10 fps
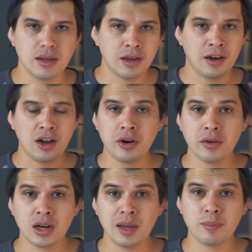an
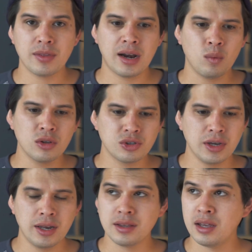audio clip that I want
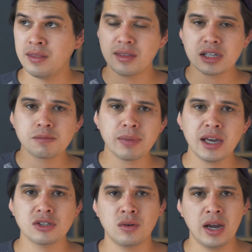to edit in this
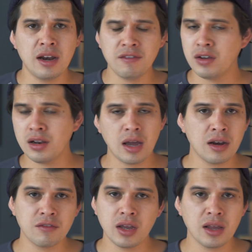space or any
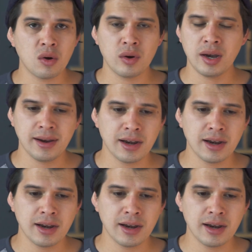video or any